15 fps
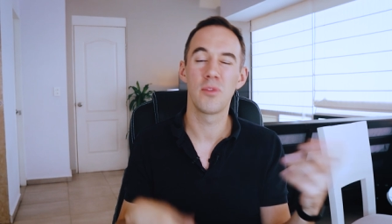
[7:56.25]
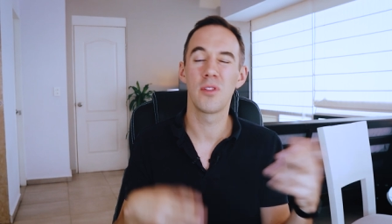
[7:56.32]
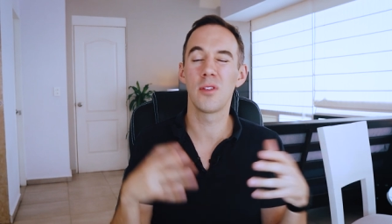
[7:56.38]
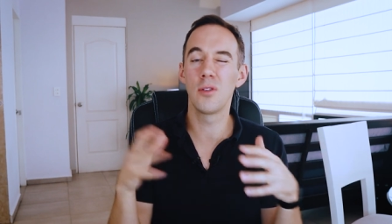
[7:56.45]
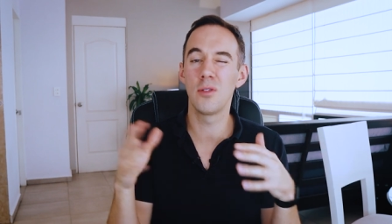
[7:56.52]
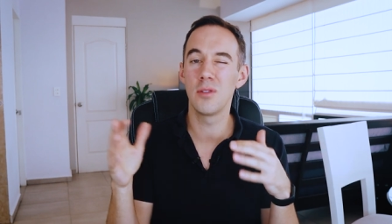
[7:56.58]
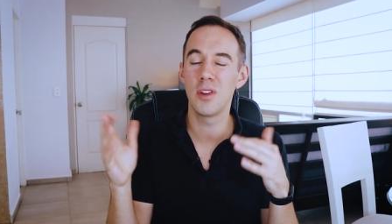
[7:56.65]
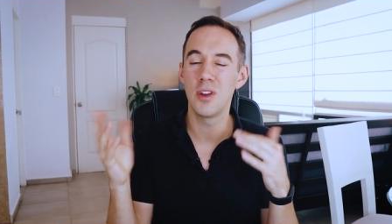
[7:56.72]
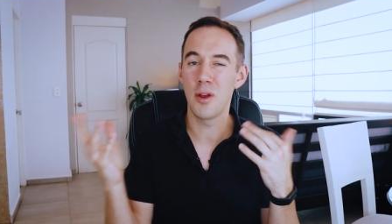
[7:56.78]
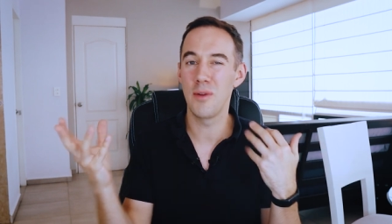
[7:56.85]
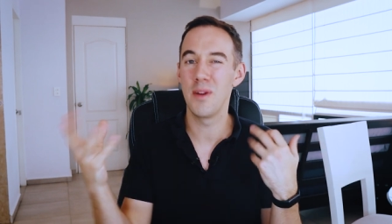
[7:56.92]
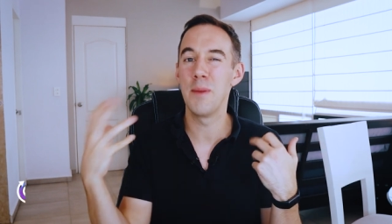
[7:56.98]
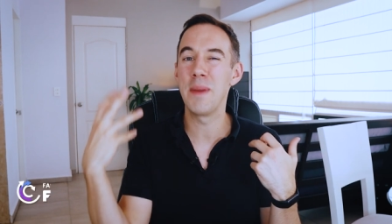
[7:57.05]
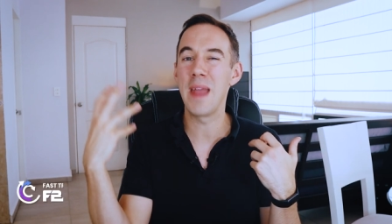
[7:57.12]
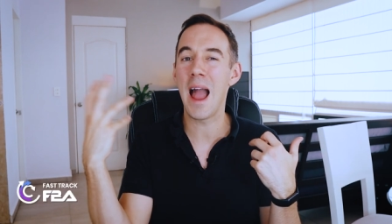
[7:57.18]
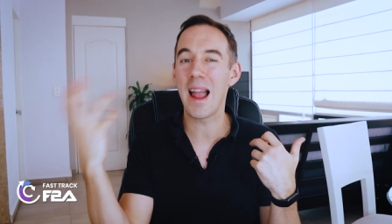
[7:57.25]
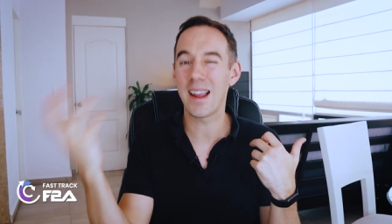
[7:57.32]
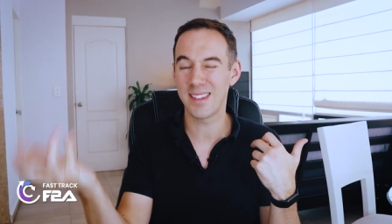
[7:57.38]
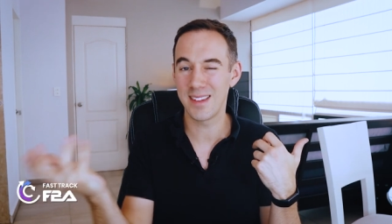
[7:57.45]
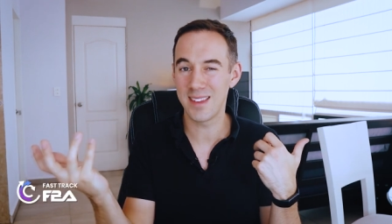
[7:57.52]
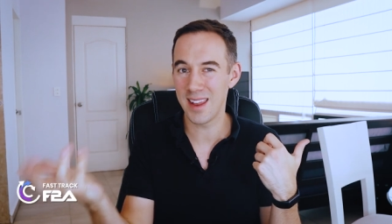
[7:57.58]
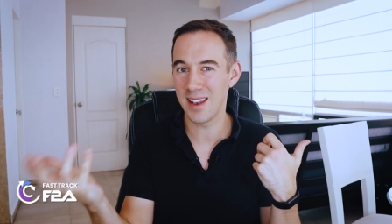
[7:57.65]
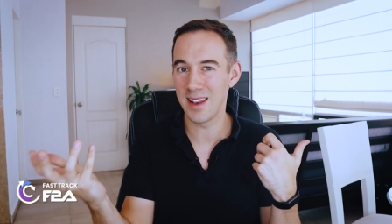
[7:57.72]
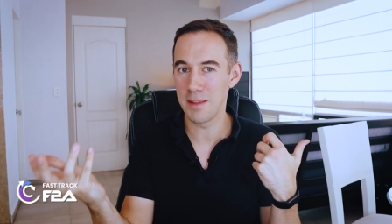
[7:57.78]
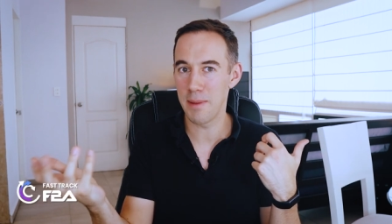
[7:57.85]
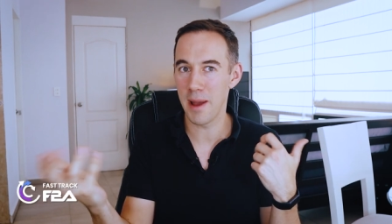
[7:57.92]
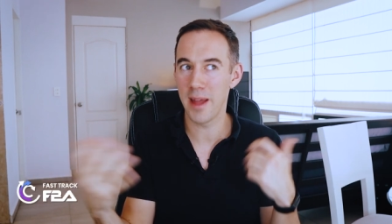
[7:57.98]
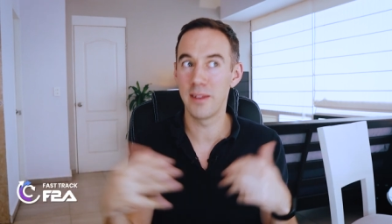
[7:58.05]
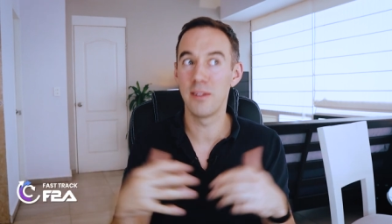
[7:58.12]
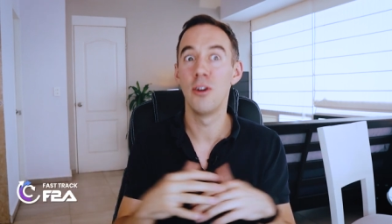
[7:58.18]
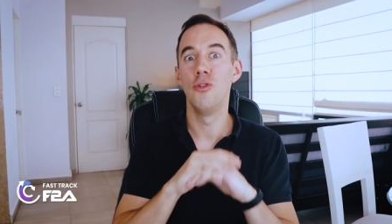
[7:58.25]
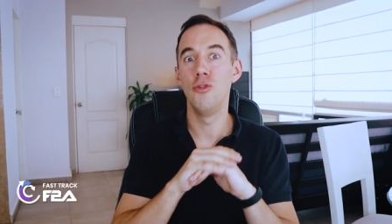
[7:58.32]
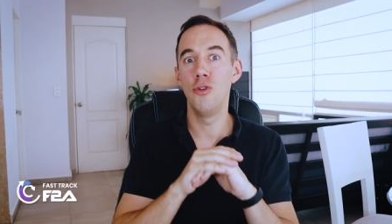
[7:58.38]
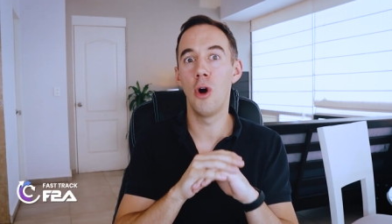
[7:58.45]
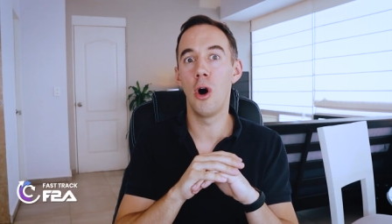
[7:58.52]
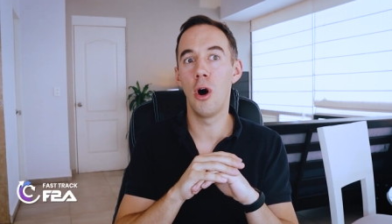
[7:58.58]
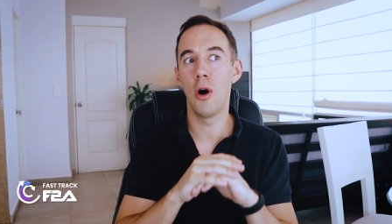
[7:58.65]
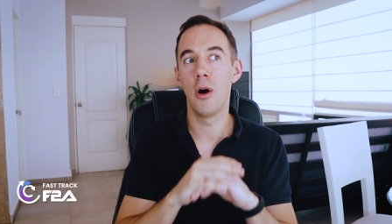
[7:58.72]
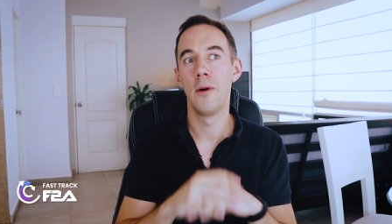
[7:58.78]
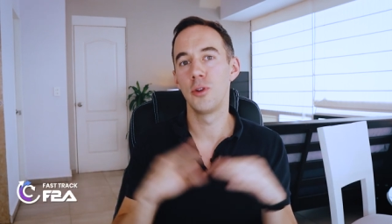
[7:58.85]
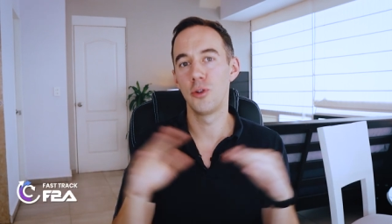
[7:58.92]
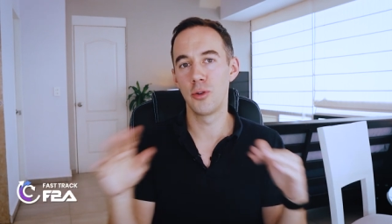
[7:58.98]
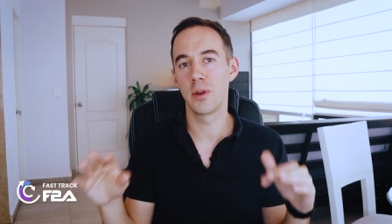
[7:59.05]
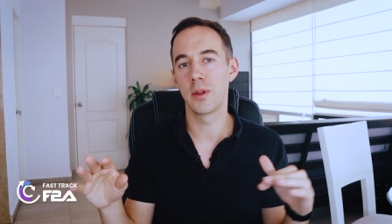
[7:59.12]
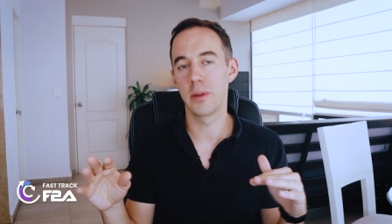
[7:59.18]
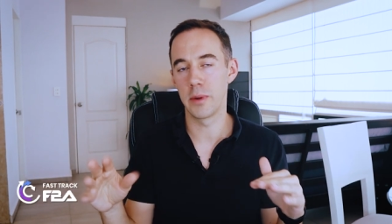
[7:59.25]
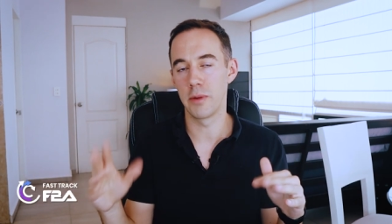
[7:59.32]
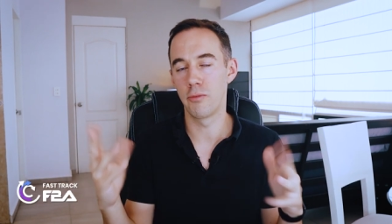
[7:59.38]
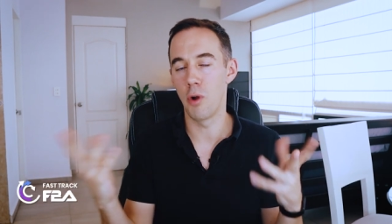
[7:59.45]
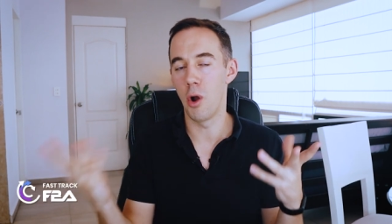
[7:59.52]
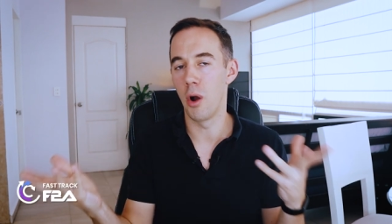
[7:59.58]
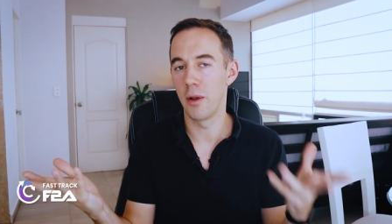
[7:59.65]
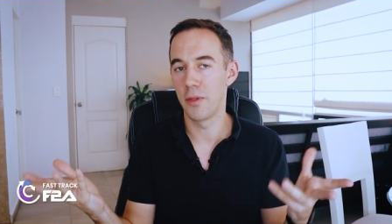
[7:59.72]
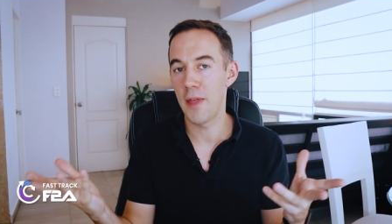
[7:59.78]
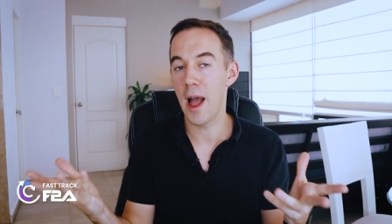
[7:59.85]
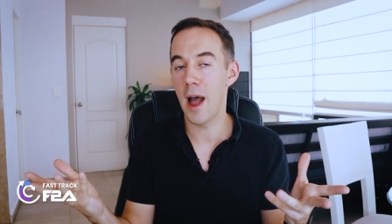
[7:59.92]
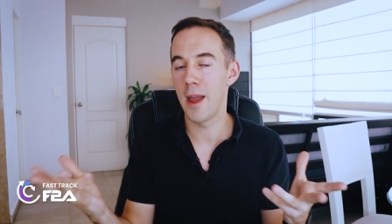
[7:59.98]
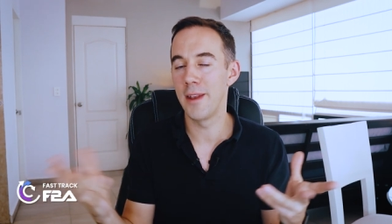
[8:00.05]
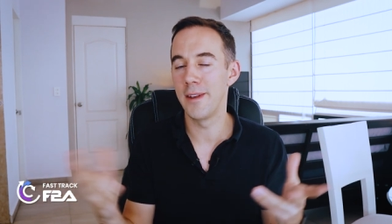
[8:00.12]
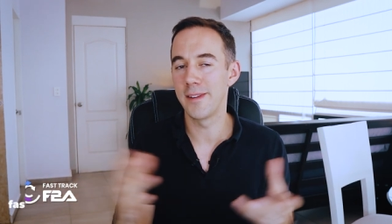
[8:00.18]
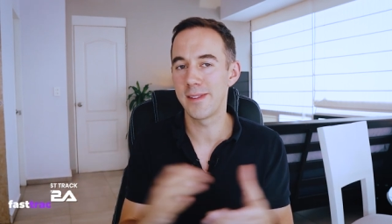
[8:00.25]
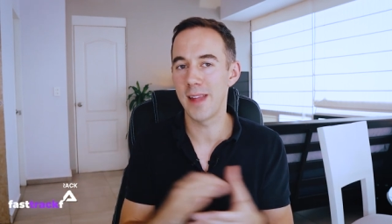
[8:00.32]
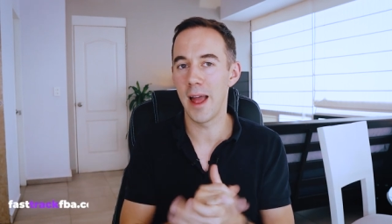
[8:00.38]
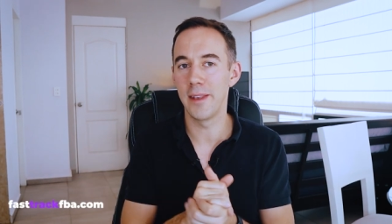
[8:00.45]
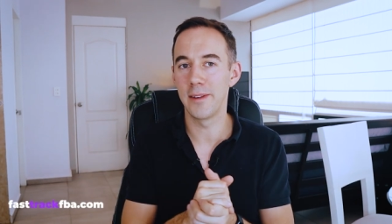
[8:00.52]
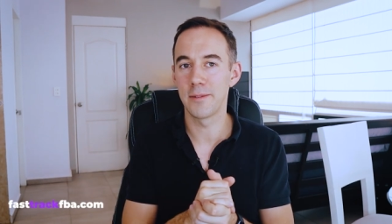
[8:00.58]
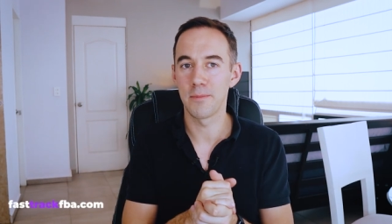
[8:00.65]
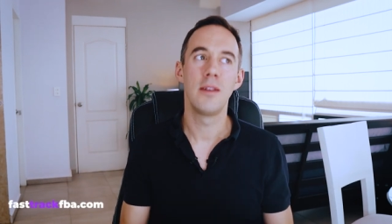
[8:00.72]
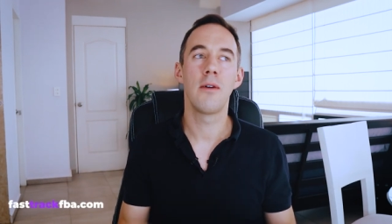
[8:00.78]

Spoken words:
As long as, you know, it'd be accidentally banned, not you're doing something wrong. That I understand.